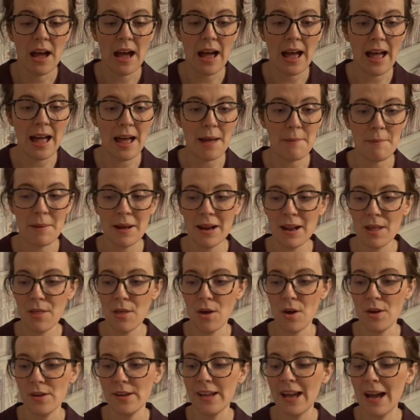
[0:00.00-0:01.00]
and I
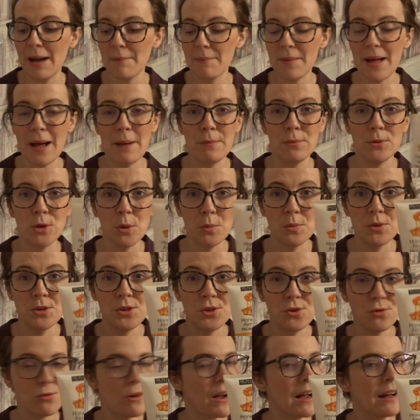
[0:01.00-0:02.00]
thought, yeah, I'm going
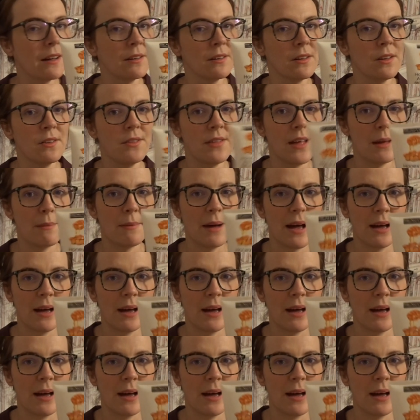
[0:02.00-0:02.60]
to trial them